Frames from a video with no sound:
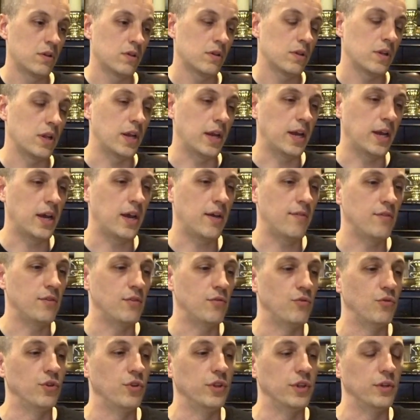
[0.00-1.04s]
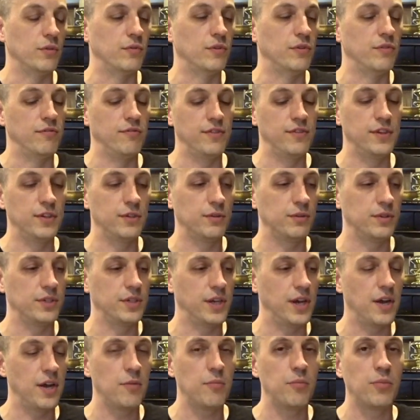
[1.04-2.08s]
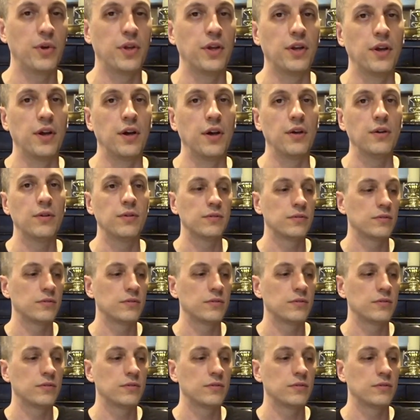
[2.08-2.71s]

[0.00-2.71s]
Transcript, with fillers: that I haven't really revealed yet, but uh,